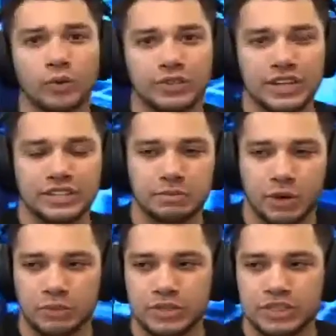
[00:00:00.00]
Warrior with Jason
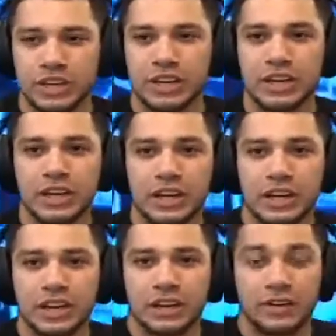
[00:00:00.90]
Burmis.
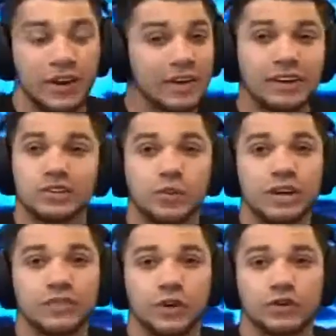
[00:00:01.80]
5 nights a
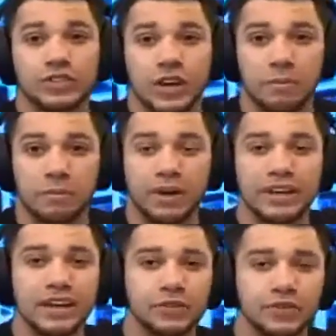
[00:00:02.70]
week, folks.
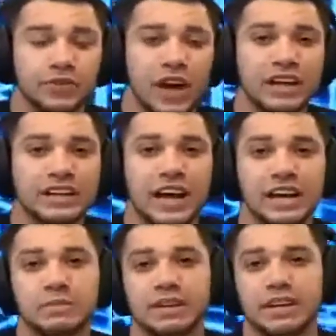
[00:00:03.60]
Monday through Friday,
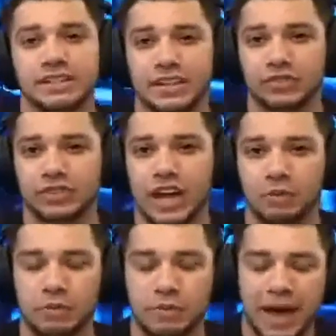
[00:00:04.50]
9 to midnight Central
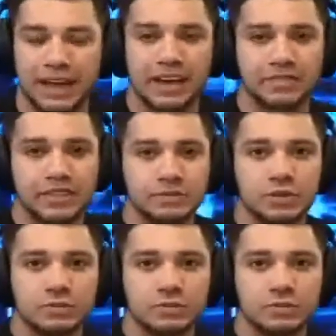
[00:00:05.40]
Time. We'll be back after this.